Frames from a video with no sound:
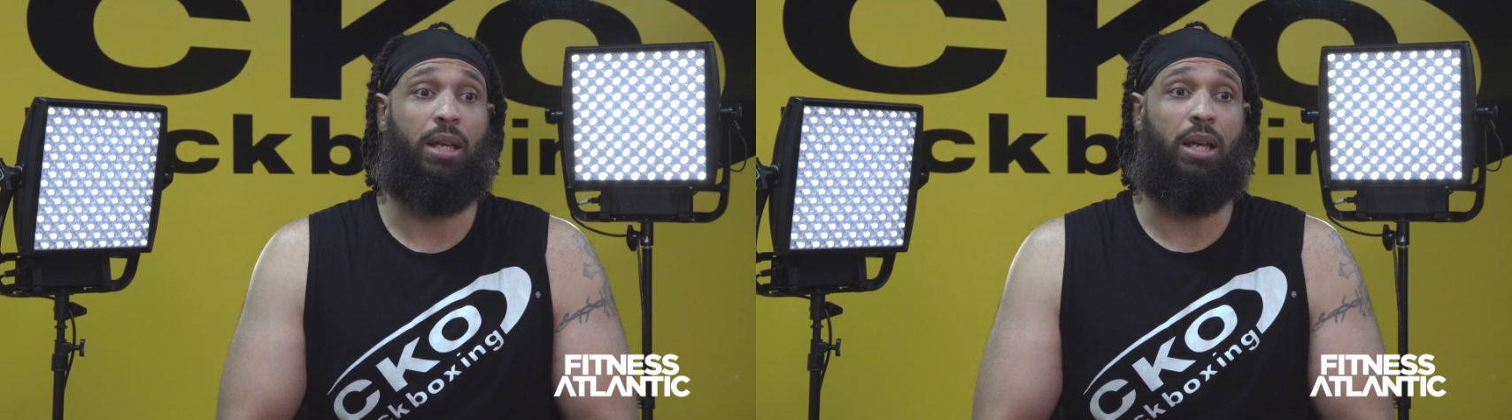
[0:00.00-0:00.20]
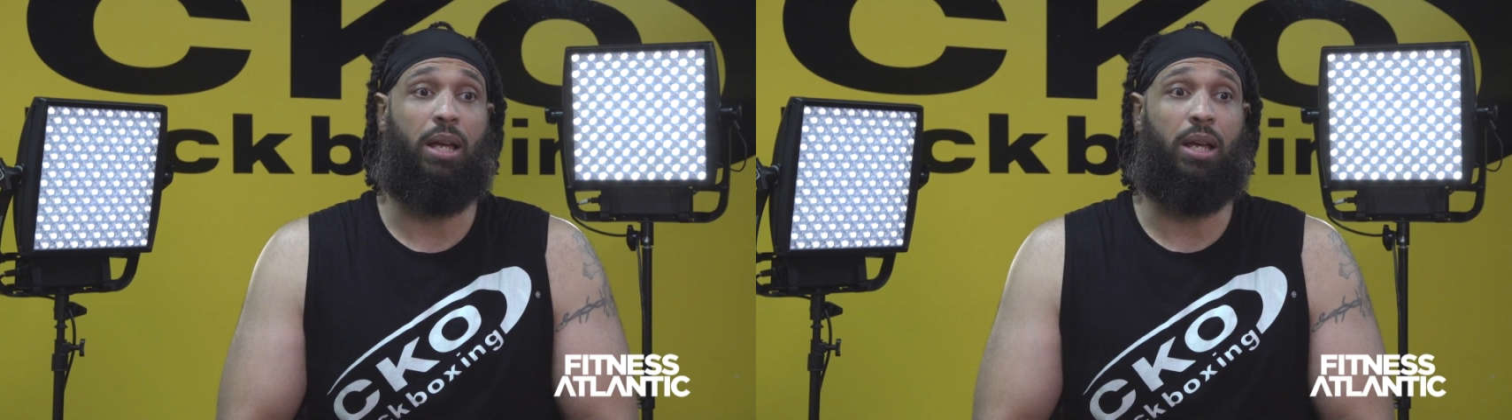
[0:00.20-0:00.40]

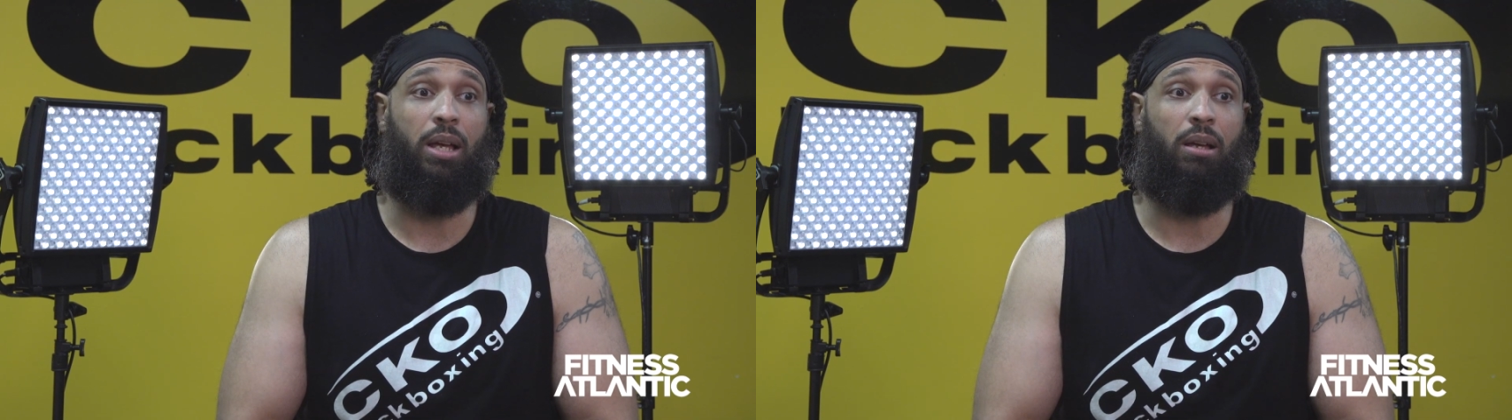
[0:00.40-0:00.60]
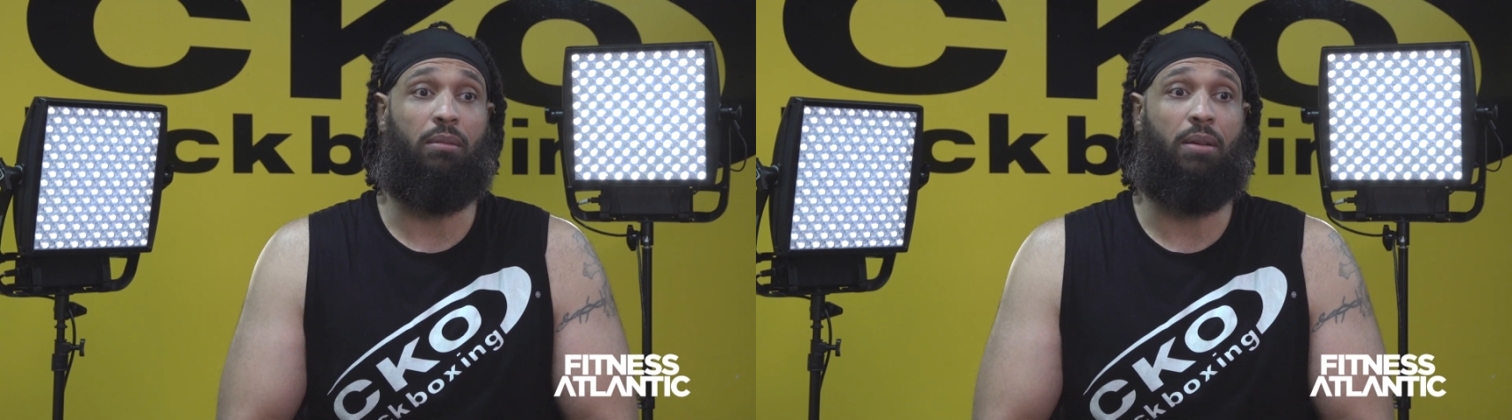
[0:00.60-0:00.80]

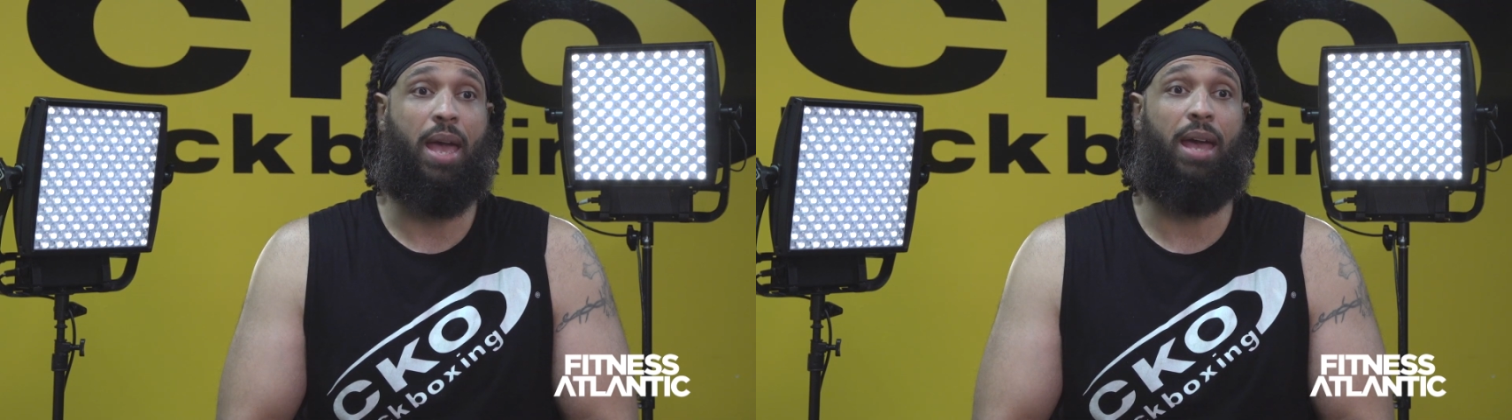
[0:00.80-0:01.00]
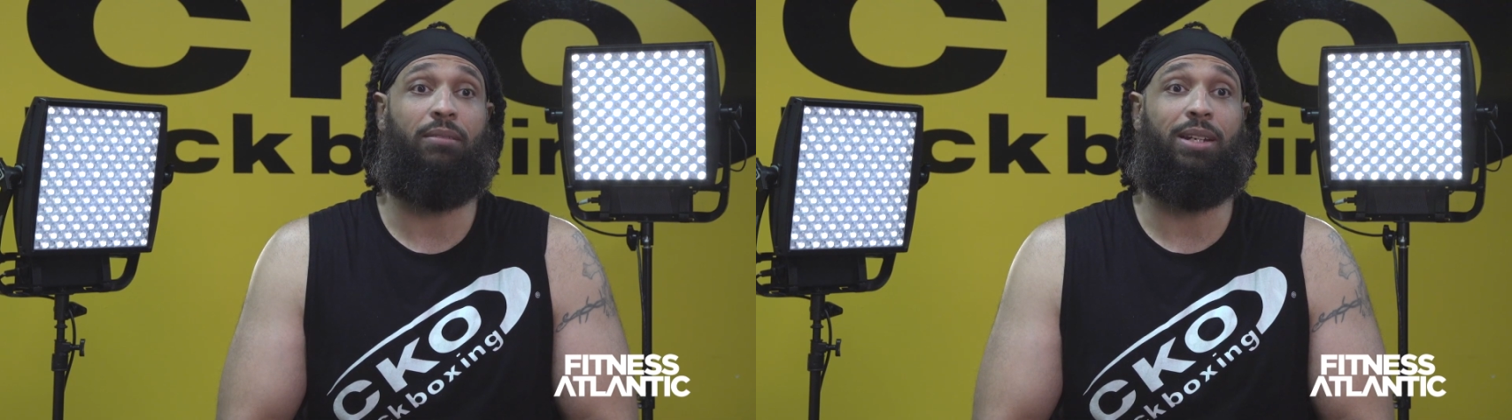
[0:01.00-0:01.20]
uh,
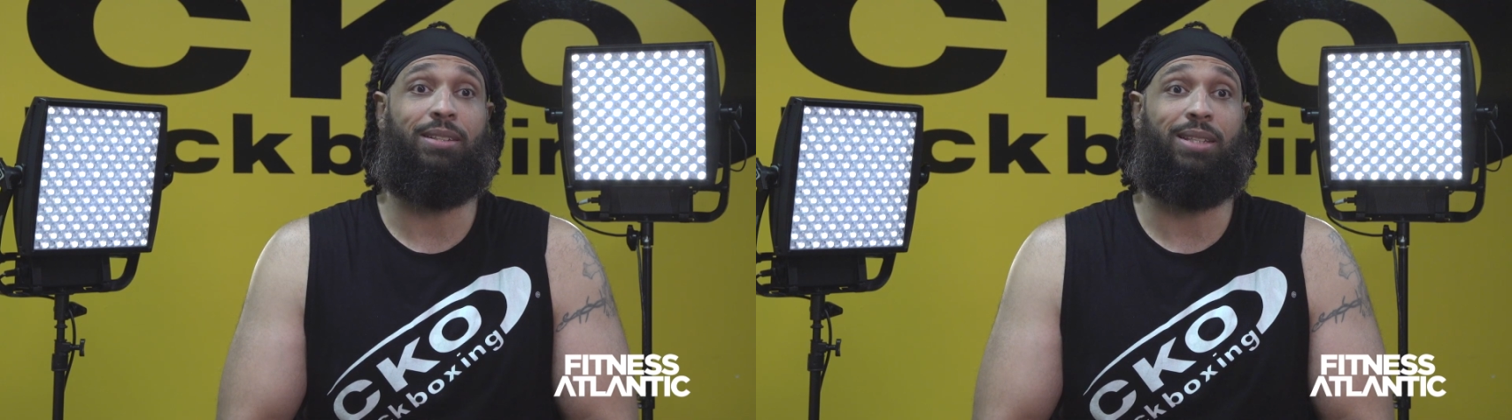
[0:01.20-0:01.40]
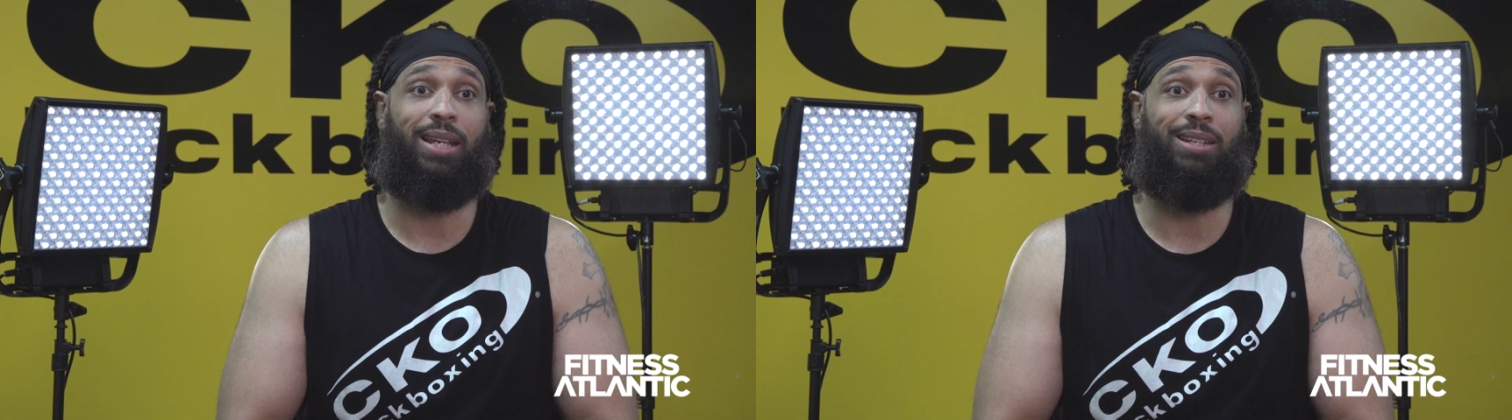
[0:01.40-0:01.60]
having a
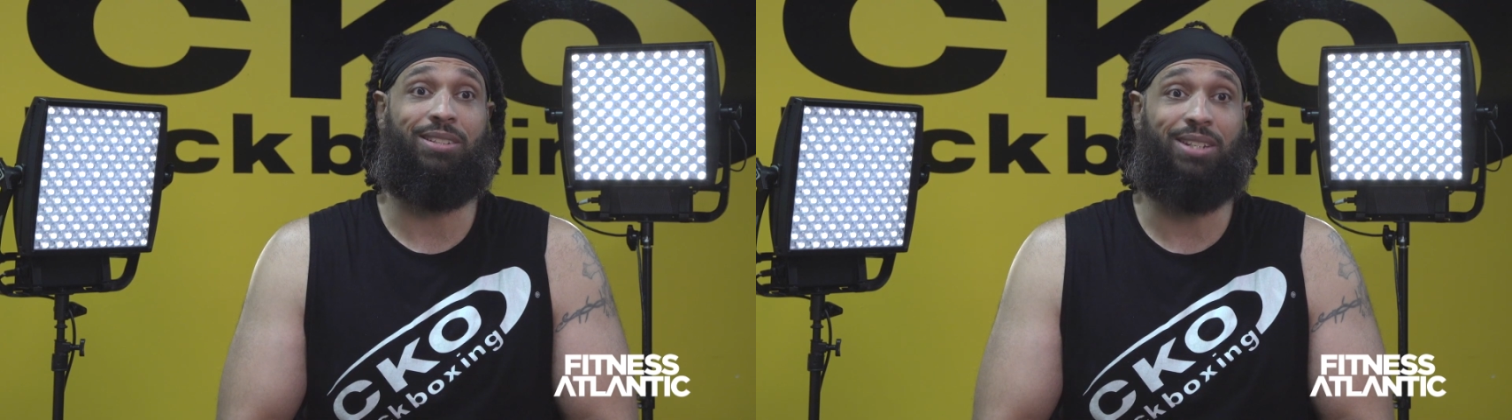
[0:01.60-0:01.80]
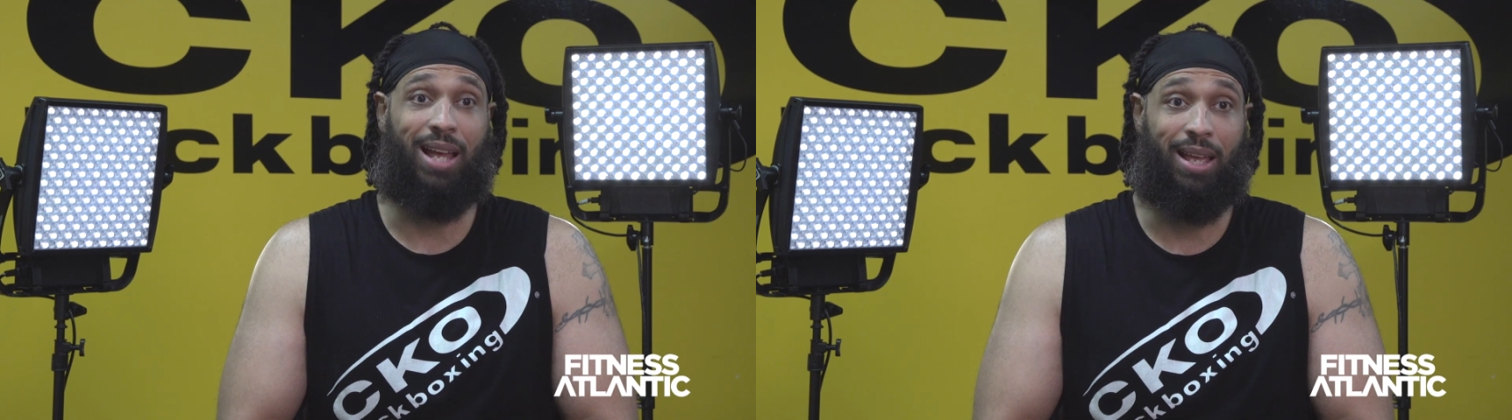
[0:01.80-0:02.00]
second
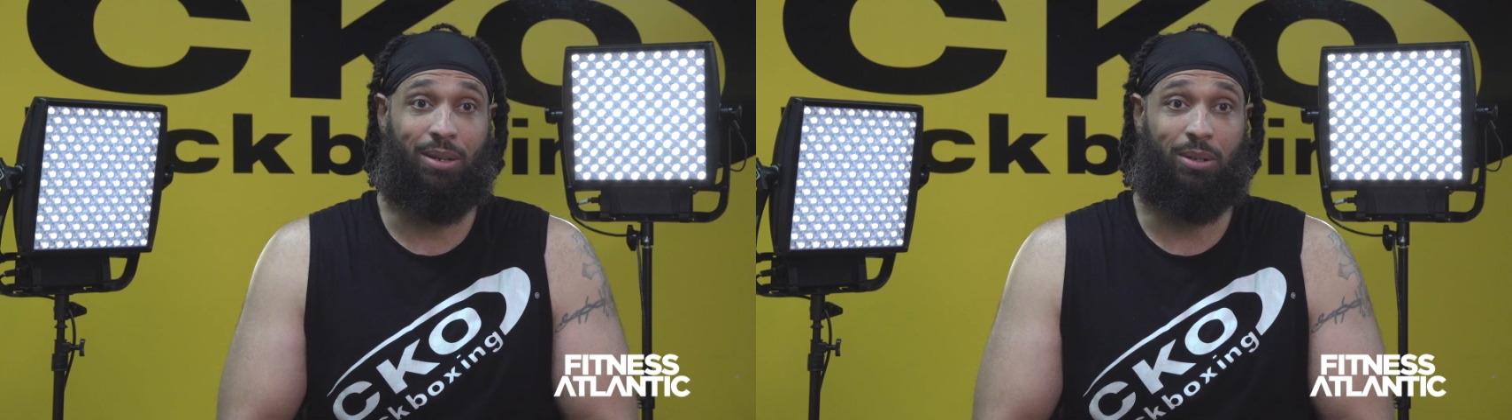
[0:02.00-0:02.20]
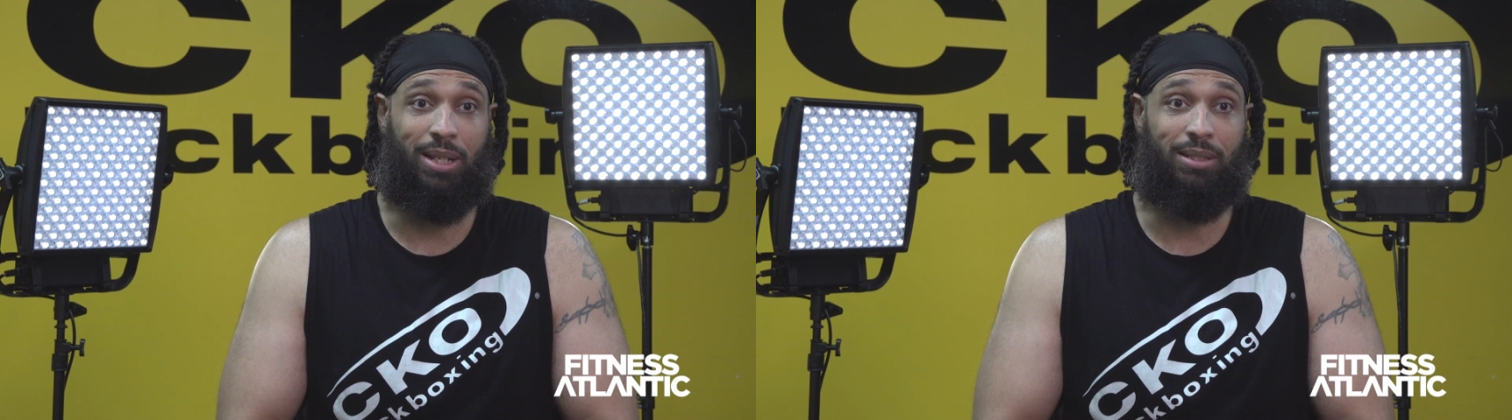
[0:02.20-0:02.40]
child